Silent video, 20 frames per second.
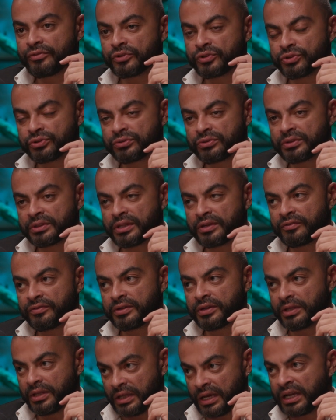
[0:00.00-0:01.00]
For sure,
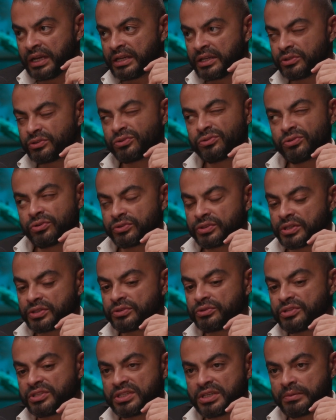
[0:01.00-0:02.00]
definitely. I'll let you know
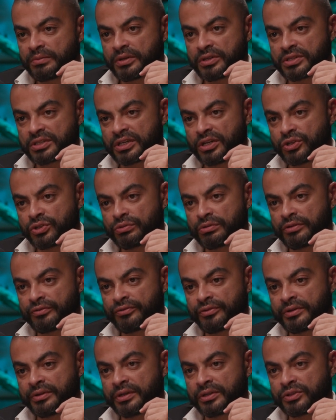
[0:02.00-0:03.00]
just to see my schedule
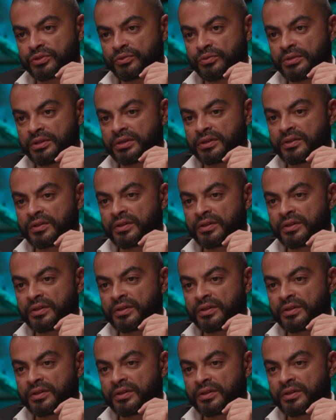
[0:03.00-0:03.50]
for next week.